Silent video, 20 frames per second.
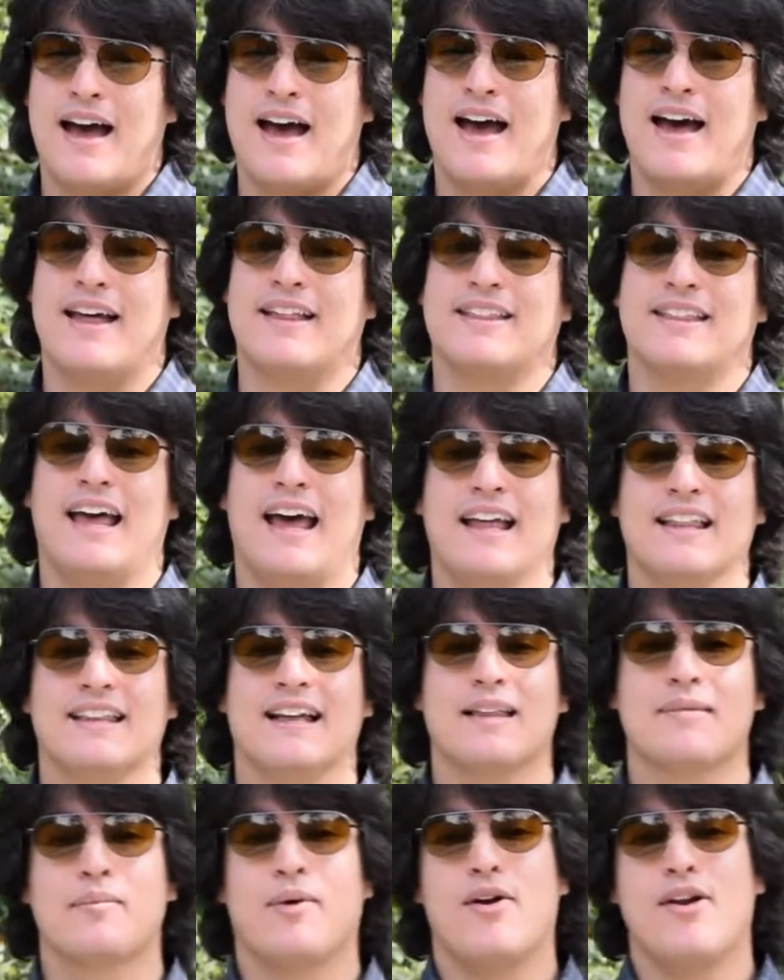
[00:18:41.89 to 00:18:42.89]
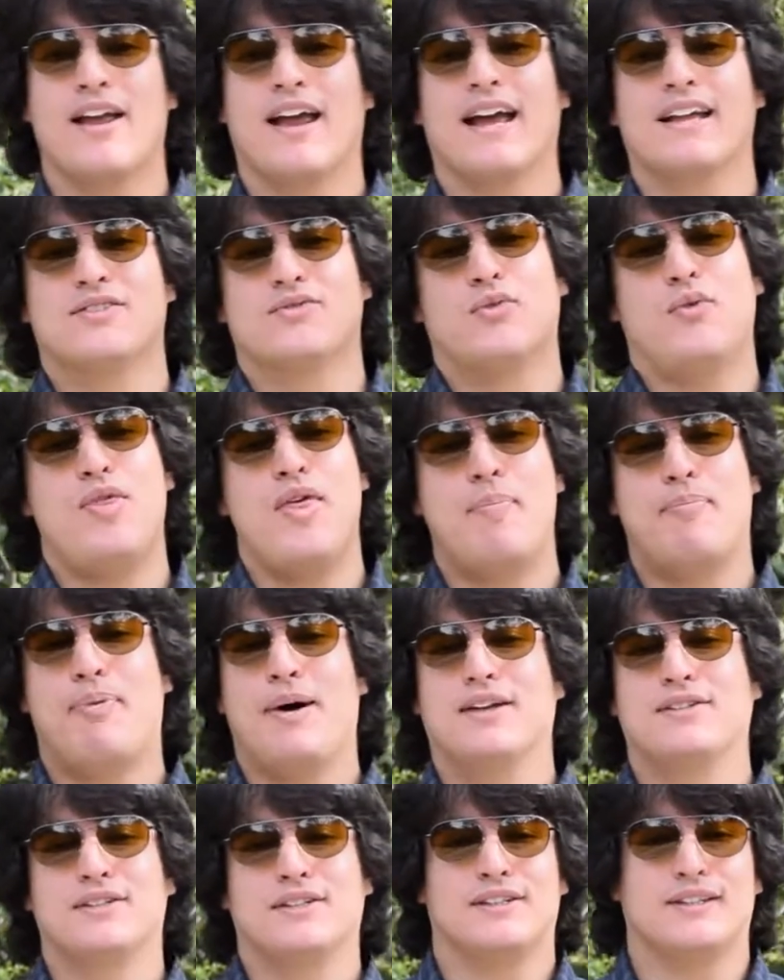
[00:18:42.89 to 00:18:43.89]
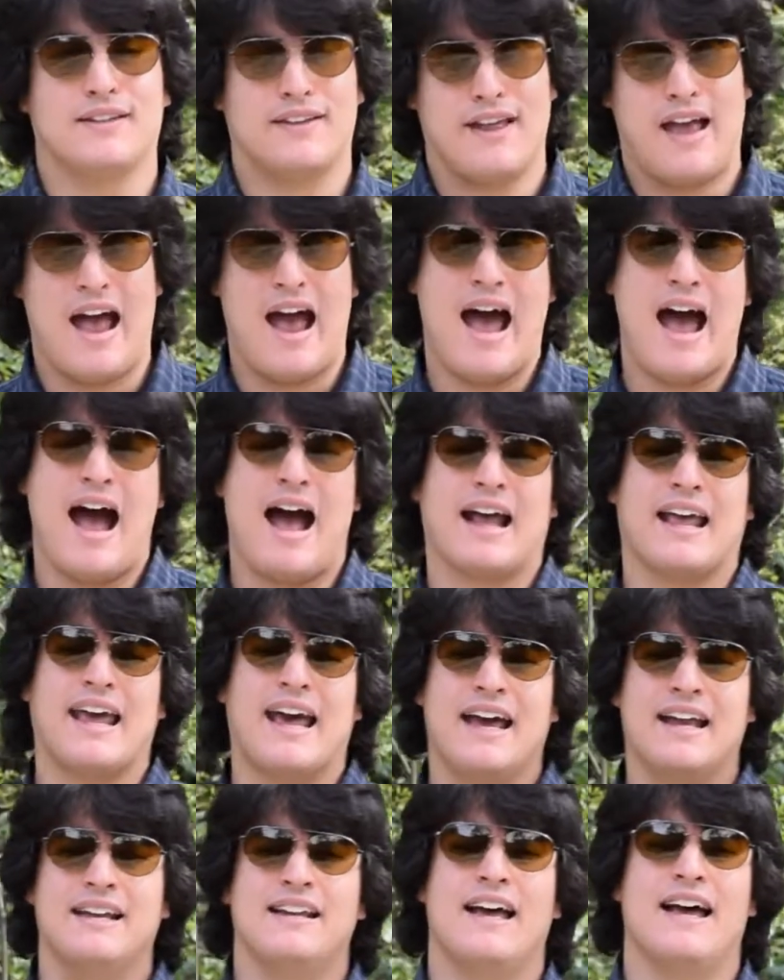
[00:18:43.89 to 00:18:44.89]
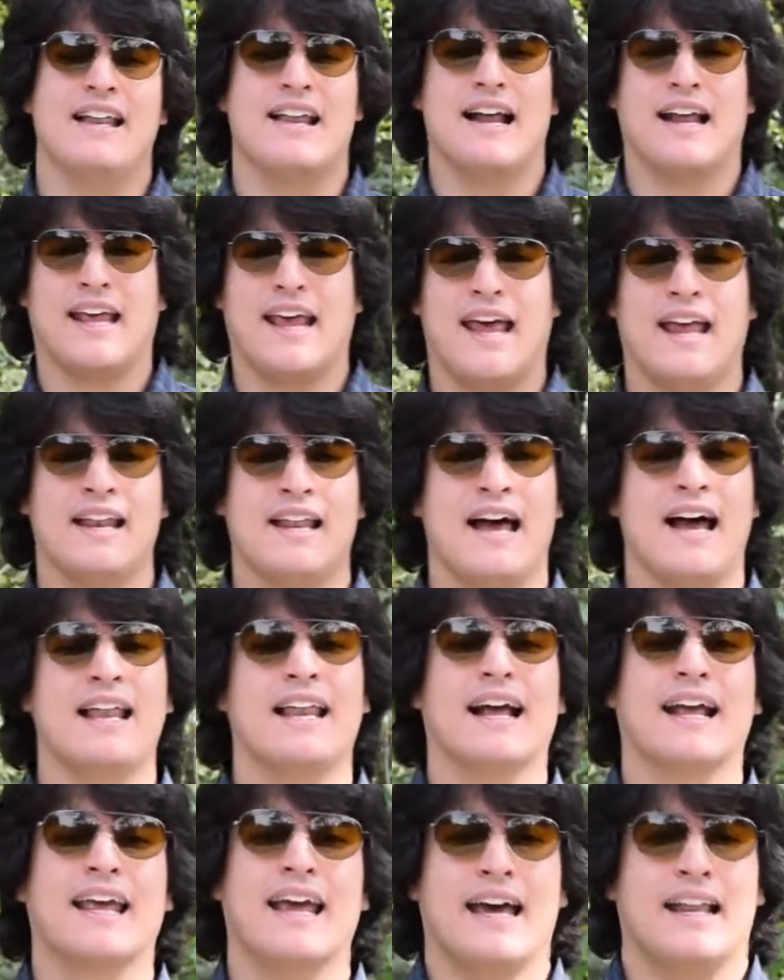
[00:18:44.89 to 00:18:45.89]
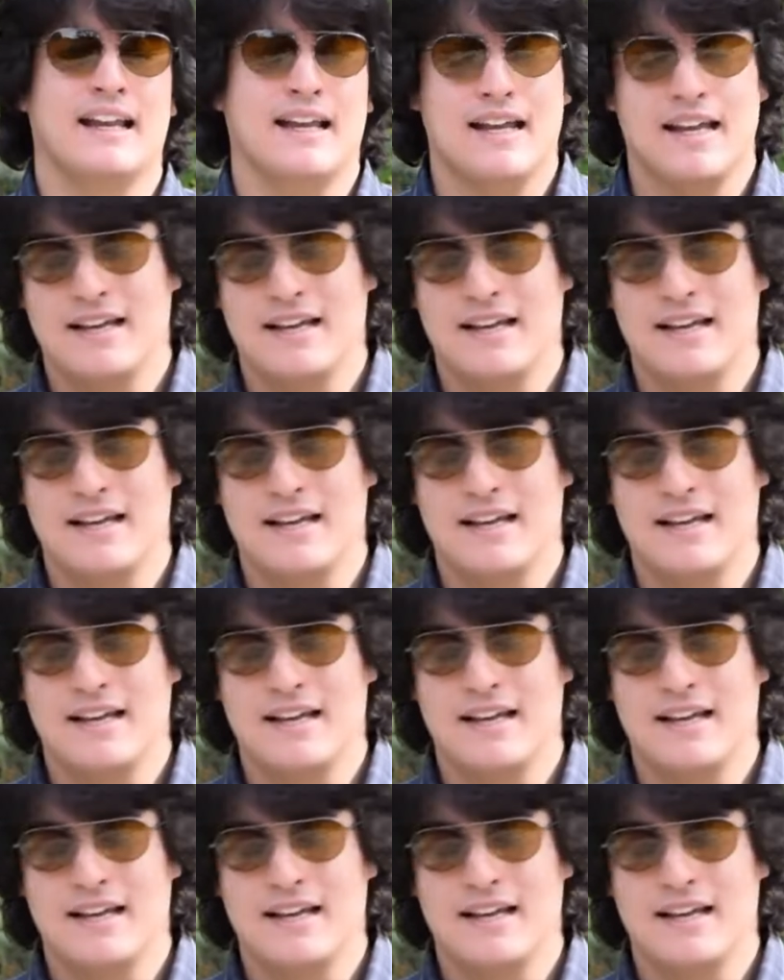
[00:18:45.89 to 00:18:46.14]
And then that money gets redeposited again and again and again.